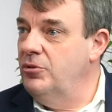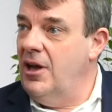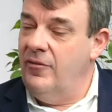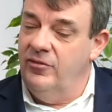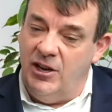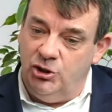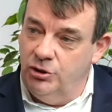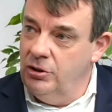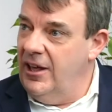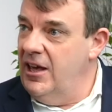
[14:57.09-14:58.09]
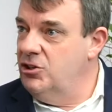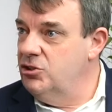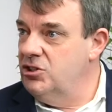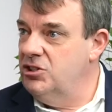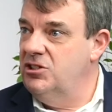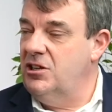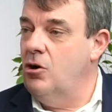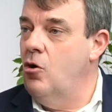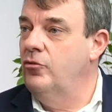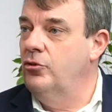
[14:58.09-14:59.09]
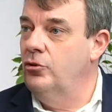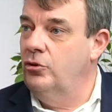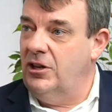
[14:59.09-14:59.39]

you have national agencies that overlook,